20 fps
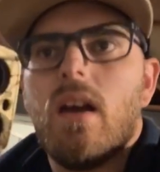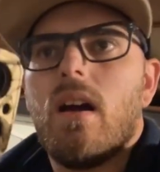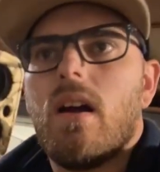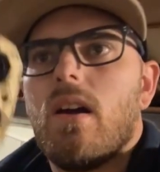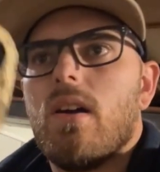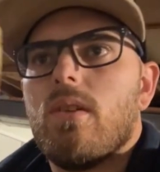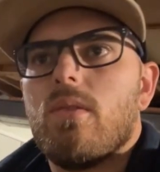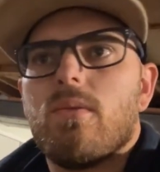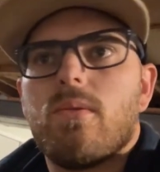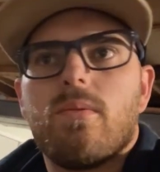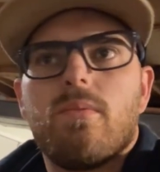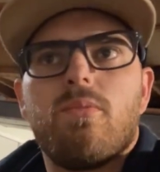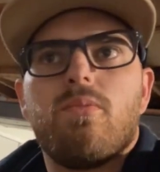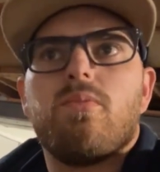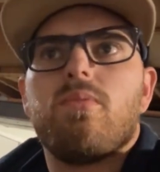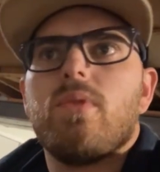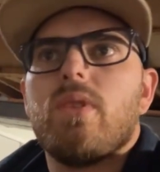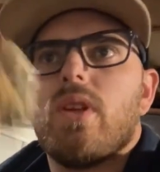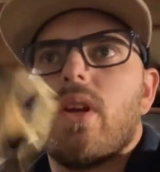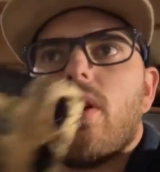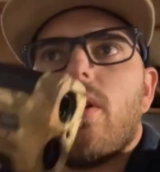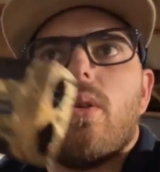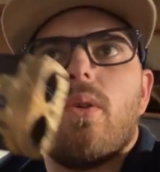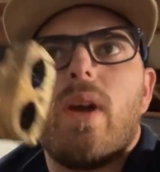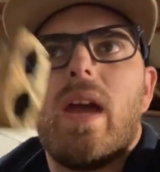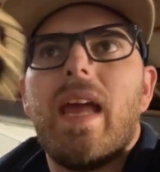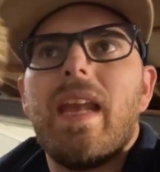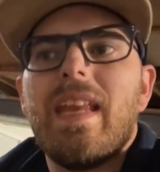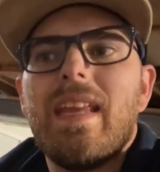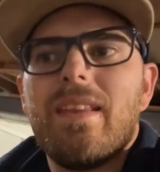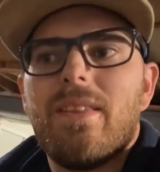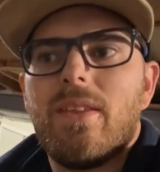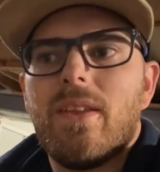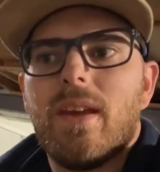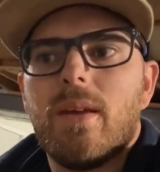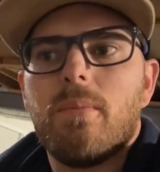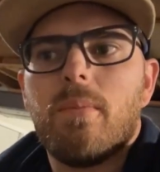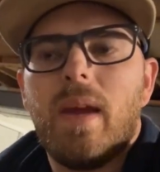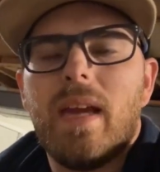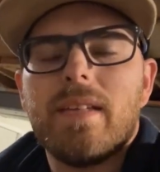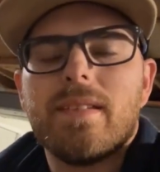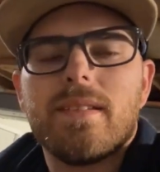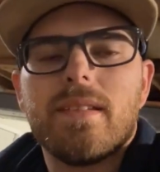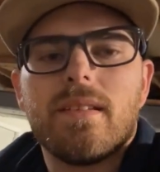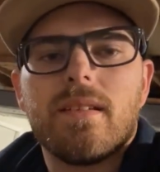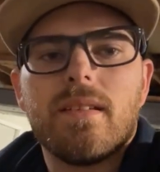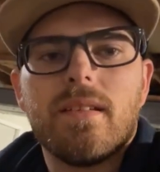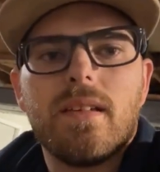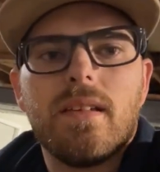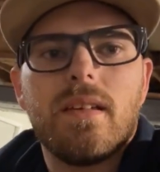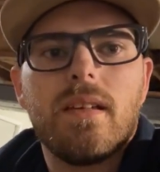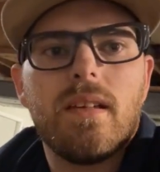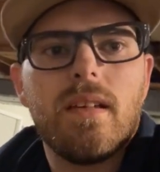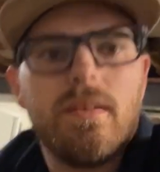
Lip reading: Anything basically.